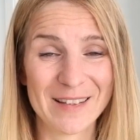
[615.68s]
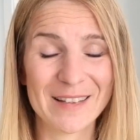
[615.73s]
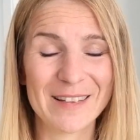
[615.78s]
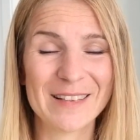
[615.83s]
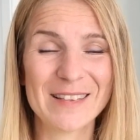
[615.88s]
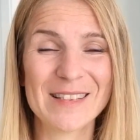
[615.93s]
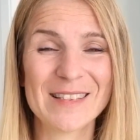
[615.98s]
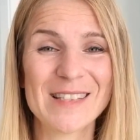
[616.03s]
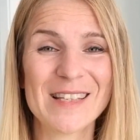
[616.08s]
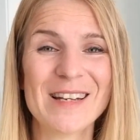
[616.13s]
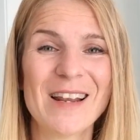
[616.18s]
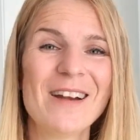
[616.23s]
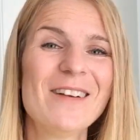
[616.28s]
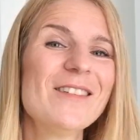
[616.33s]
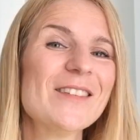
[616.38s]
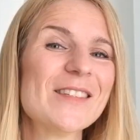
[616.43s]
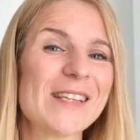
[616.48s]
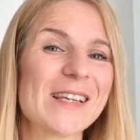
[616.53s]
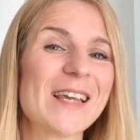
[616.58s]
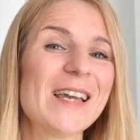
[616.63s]

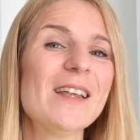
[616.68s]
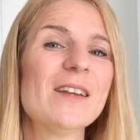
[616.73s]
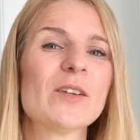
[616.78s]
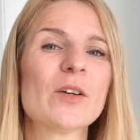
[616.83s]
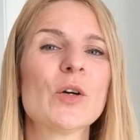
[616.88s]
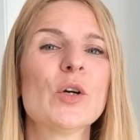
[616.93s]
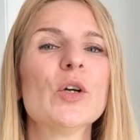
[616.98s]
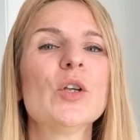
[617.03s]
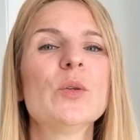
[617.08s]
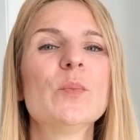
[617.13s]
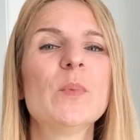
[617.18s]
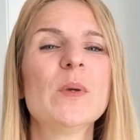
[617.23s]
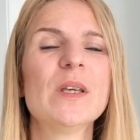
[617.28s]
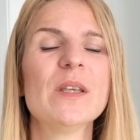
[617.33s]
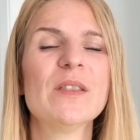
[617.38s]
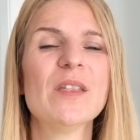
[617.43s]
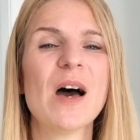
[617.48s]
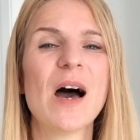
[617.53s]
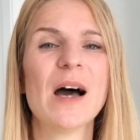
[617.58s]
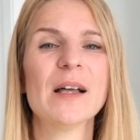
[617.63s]
scenarios, again, could be
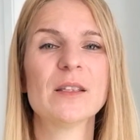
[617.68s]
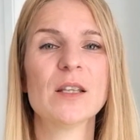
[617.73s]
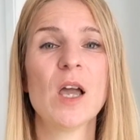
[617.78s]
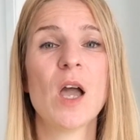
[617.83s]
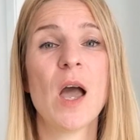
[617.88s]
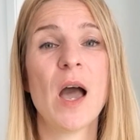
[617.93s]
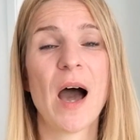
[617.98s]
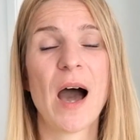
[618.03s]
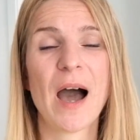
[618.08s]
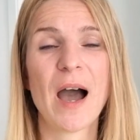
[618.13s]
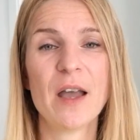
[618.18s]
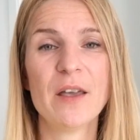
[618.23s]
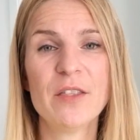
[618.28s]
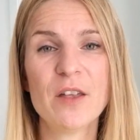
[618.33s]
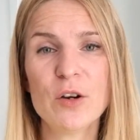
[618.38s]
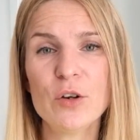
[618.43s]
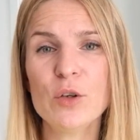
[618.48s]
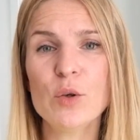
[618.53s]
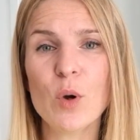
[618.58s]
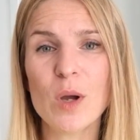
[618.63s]
that
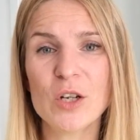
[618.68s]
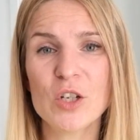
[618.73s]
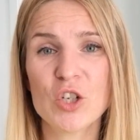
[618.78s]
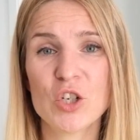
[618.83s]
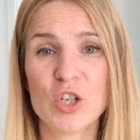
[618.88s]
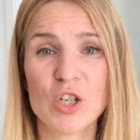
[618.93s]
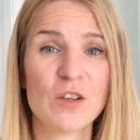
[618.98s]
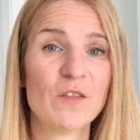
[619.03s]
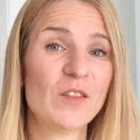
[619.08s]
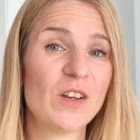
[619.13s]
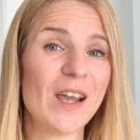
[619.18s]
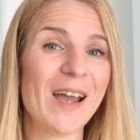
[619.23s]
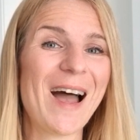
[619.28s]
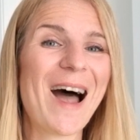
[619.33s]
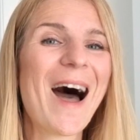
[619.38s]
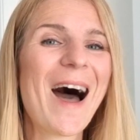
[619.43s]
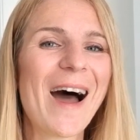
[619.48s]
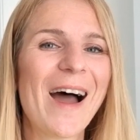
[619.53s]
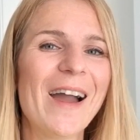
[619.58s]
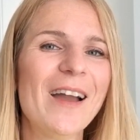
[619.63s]
either you achieved a
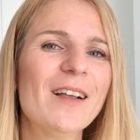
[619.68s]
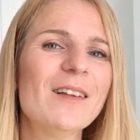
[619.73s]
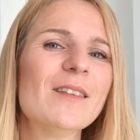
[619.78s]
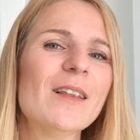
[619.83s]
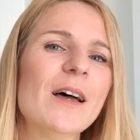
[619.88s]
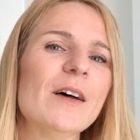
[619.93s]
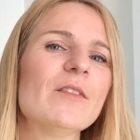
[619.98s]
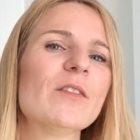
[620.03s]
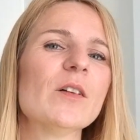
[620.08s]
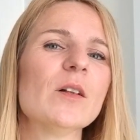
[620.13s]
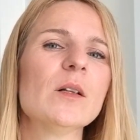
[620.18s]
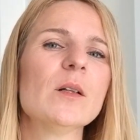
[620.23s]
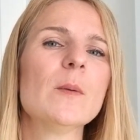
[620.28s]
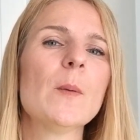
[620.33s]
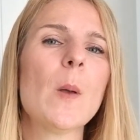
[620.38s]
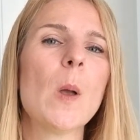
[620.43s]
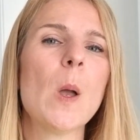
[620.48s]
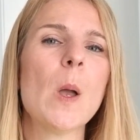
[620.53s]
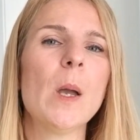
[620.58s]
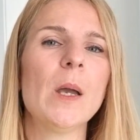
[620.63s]
high level
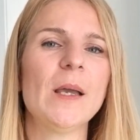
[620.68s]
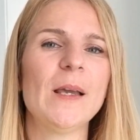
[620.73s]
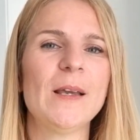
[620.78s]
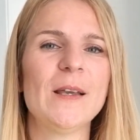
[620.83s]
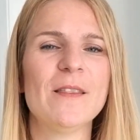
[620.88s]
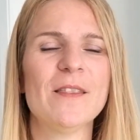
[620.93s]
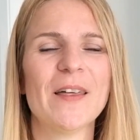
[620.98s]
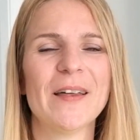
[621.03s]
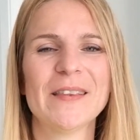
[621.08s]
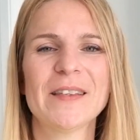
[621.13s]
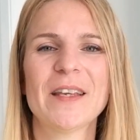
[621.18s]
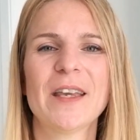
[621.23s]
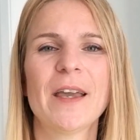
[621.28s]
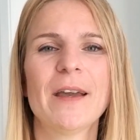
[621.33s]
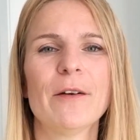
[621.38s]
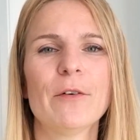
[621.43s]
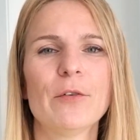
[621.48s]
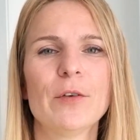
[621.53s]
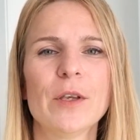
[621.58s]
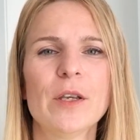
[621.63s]
in that
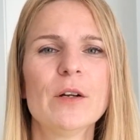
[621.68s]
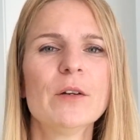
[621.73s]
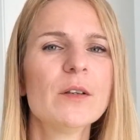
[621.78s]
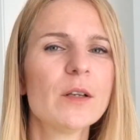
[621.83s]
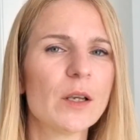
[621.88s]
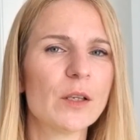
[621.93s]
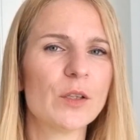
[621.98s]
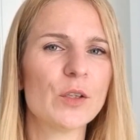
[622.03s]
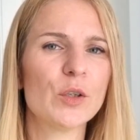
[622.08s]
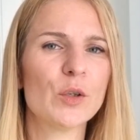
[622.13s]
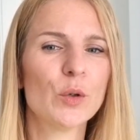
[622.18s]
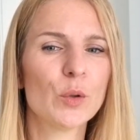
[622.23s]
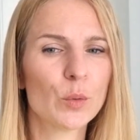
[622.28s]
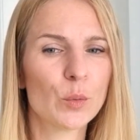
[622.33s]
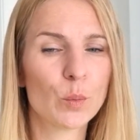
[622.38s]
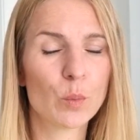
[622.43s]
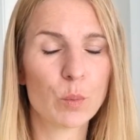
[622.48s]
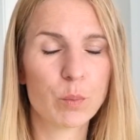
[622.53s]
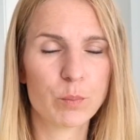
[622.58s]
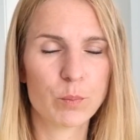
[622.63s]
career that
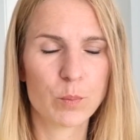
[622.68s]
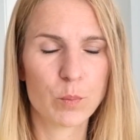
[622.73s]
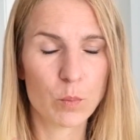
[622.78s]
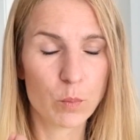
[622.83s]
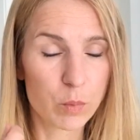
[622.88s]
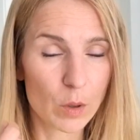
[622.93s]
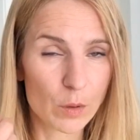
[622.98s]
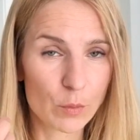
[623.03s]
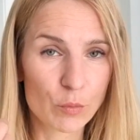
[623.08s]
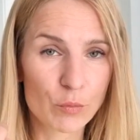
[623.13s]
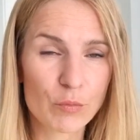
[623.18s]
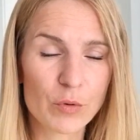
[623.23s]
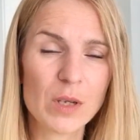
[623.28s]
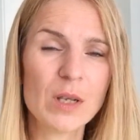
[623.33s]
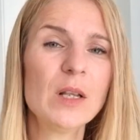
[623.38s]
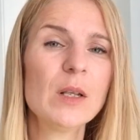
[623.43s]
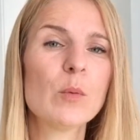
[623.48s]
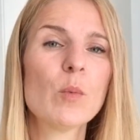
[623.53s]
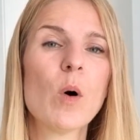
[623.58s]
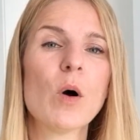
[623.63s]
you were
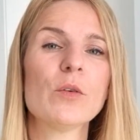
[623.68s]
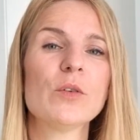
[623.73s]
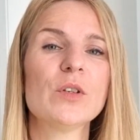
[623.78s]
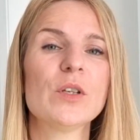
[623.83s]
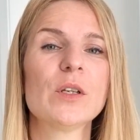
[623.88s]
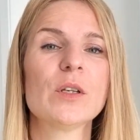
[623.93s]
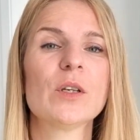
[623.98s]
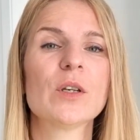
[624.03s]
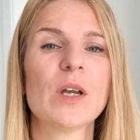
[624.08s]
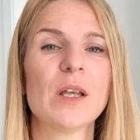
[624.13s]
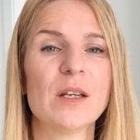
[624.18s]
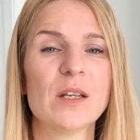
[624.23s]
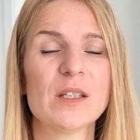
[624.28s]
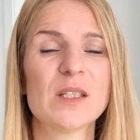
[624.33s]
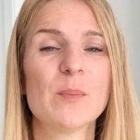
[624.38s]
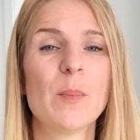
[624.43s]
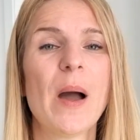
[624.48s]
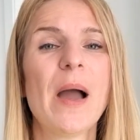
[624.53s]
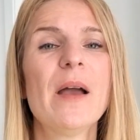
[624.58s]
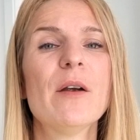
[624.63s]
really wanting and
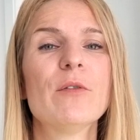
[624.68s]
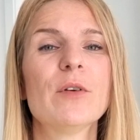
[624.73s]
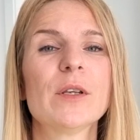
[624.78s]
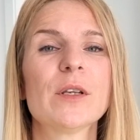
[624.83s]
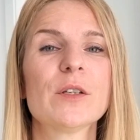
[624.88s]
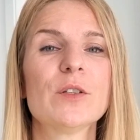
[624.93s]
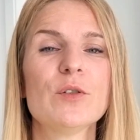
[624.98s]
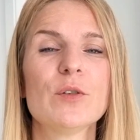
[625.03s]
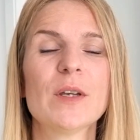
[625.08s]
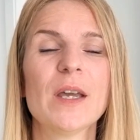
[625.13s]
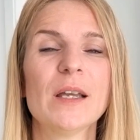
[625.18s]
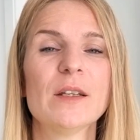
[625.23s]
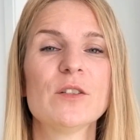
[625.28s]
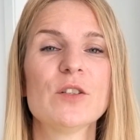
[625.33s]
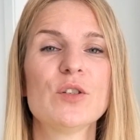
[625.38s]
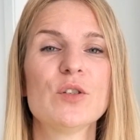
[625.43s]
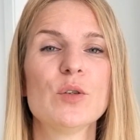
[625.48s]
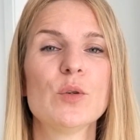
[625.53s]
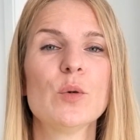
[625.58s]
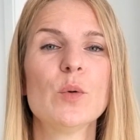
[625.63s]
inspiring to get
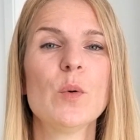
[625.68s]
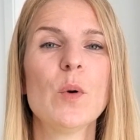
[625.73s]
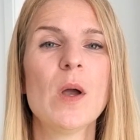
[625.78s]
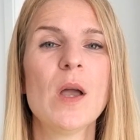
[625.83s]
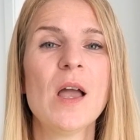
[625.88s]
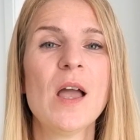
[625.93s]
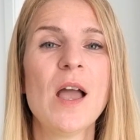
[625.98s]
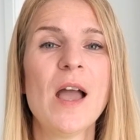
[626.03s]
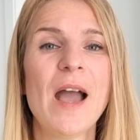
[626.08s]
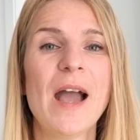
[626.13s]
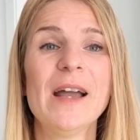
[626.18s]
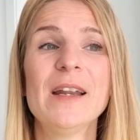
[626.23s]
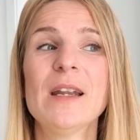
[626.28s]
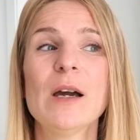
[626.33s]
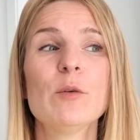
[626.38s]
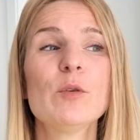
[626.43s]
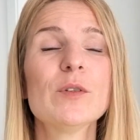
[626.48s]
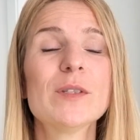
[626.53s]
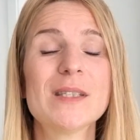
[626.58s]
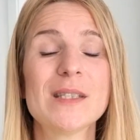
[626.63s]
to, and
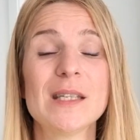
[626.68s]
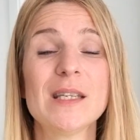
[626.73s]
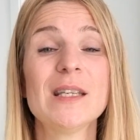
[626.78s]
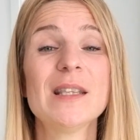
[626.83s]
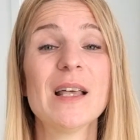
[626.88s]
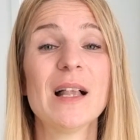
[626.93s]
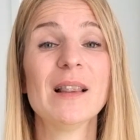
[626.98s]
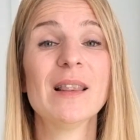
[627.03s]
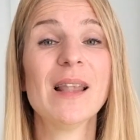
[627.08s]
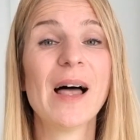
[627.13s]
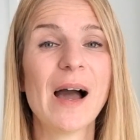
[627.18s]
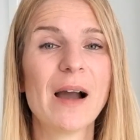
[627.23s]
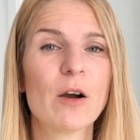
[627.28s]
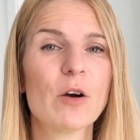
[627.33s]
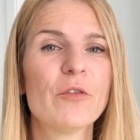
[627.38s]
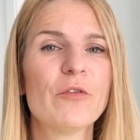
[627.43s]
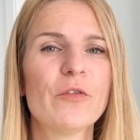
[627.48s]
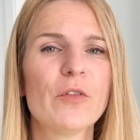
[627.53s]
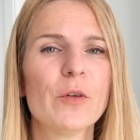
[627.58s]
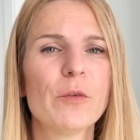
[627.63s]
now you see the lack
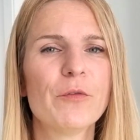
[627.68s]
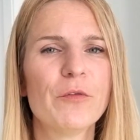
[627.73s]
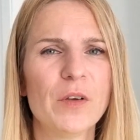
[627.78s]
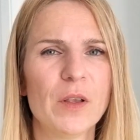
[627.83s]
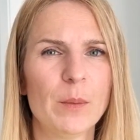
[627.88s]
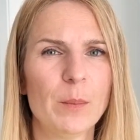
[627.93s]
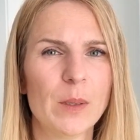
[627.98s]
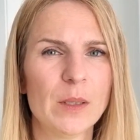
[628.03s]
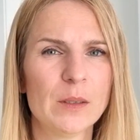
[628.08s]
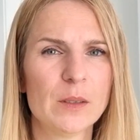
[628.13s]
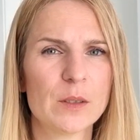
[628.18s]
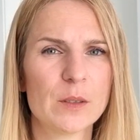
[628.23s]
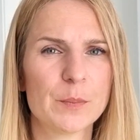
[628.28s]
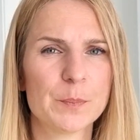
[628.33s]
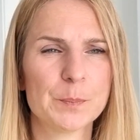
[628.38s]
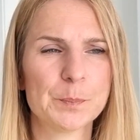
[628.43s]
of fulfillment.